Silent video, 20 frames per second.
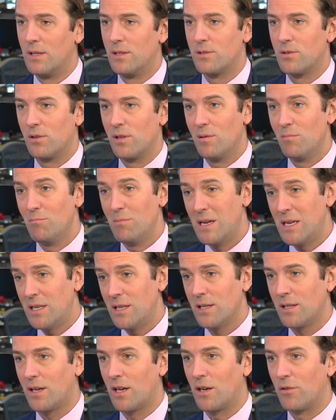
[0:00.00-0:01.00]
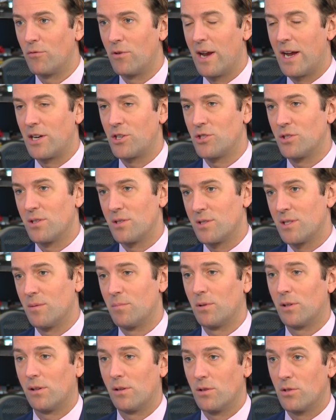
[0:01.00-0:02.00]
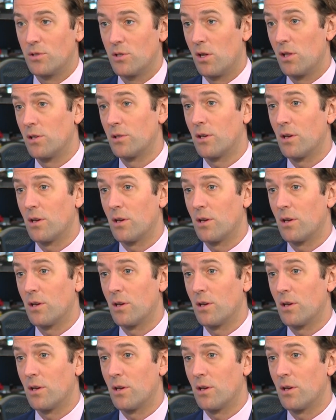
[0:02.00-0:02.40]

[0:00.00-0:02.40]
So the immediate kind of reaction is typically the dollar